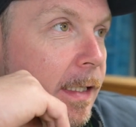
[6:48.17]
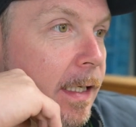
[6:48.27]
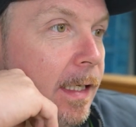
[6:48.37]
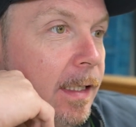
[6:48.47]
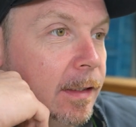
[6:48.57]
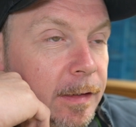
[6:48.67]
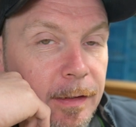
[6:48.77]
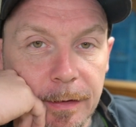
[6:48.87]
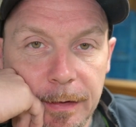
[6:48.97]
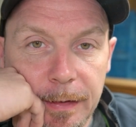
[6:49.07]
and
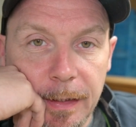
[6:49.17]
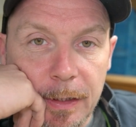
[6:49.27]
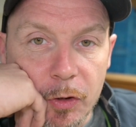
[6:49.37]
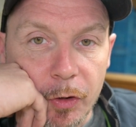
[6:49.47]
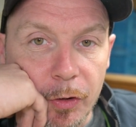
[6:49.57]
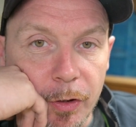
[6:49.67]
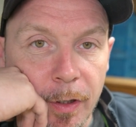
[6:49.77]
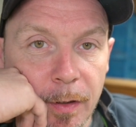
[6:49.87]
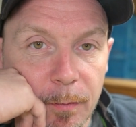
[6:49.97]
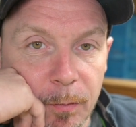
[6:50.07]
in true
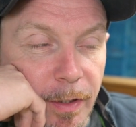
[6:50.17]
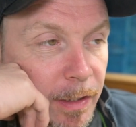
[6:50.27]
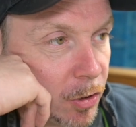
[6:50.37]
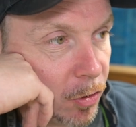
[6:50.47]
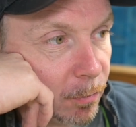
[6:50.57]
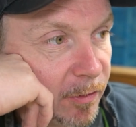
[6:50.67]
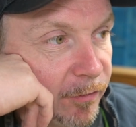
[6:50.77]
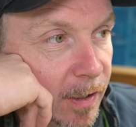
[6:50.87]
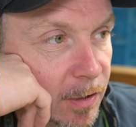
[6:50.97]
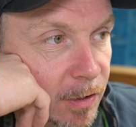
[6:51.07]
British summer
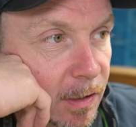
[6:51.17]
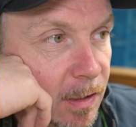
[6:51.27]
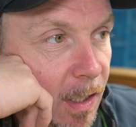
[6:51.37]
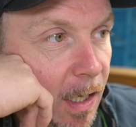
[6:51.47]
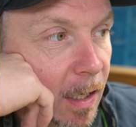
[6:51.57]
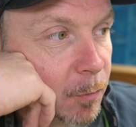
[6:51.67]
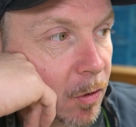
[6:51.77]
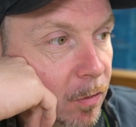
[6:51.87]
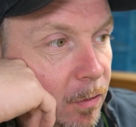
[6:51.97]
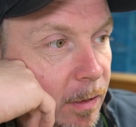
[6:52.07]
fashion, it's
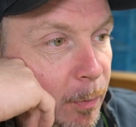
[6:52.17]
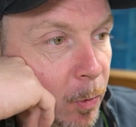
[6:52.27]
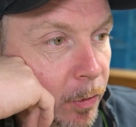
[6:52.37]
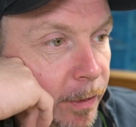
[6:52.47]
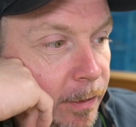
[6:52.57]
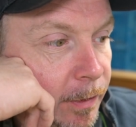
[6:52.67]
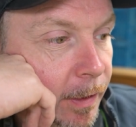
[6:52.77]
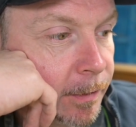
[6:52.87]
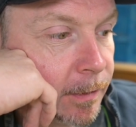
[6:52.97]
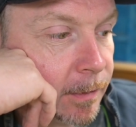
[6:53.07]
absolutely pouring it down.